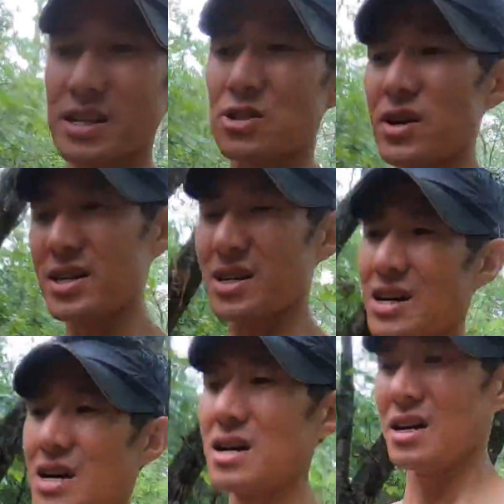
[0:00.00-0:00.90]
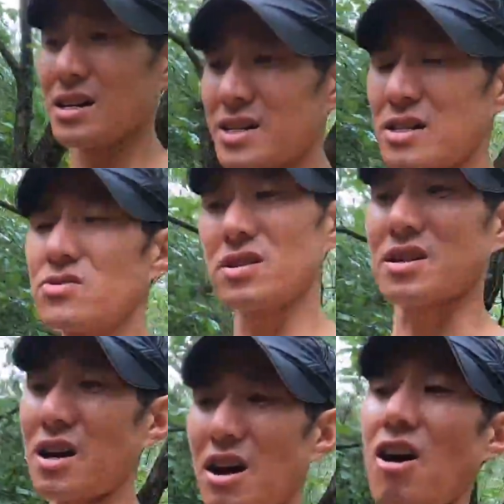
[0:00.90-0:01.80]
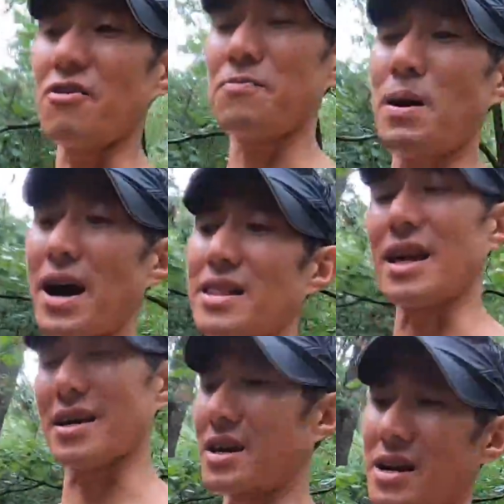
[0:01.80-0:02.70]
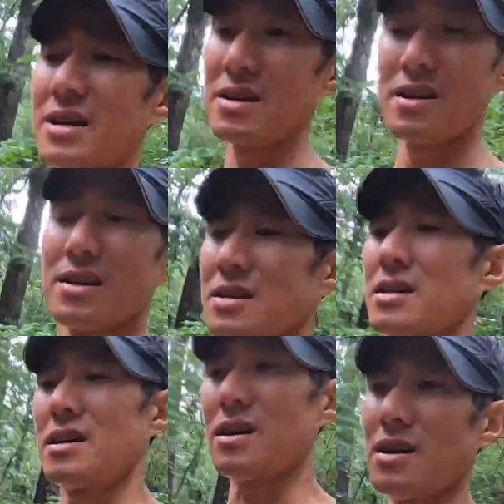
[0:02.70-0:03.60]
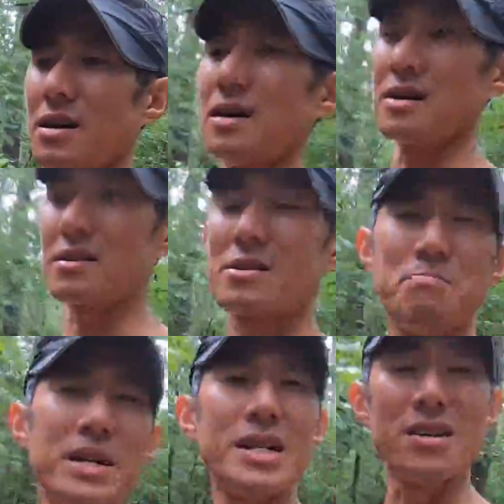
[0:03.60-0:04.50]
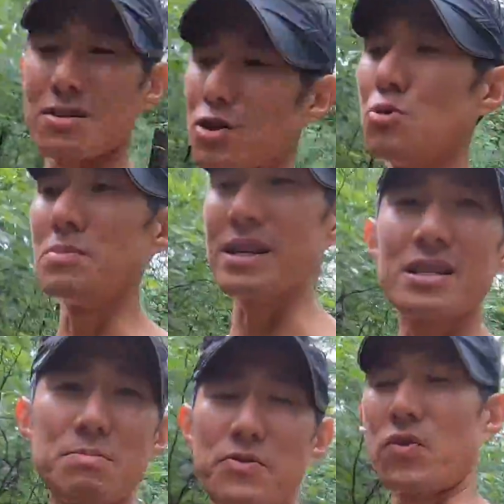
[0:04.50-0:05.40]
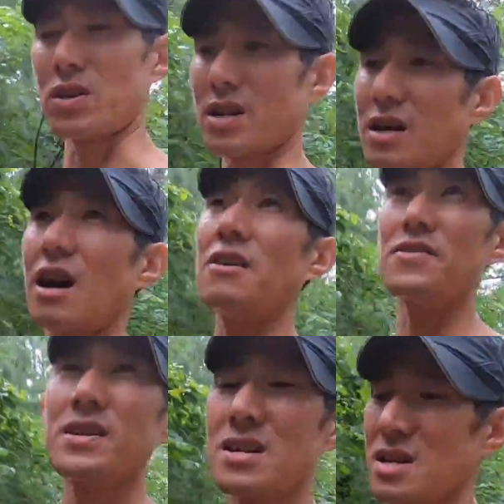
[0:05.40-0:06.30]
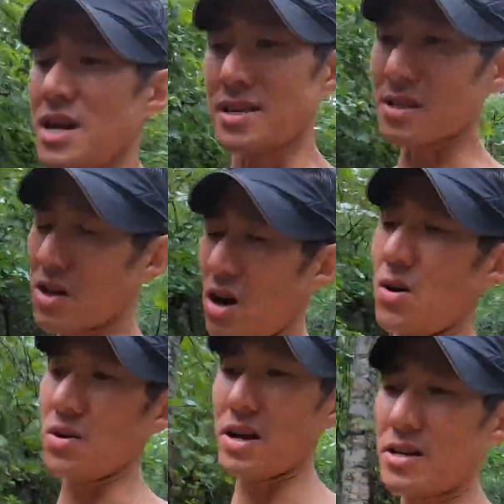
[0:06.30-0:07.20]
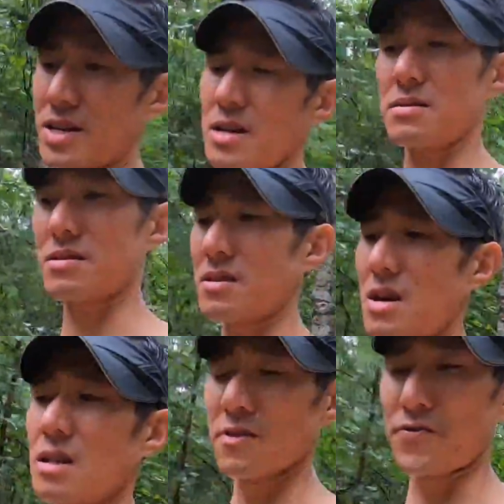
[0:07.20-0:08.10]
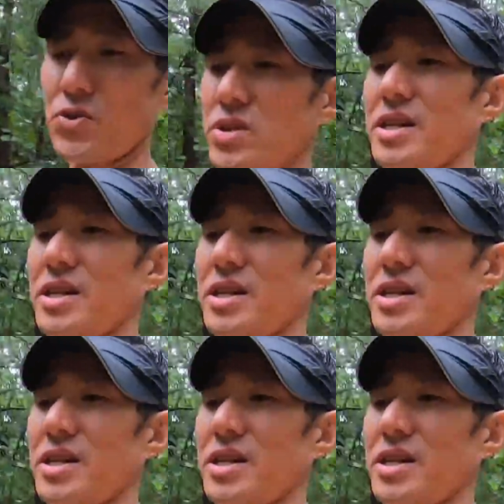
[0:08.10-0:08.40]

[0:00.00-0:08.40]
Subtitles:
is trying to get to the cutoff by like a minute or 2 minutes before the cutoff, and just go get some food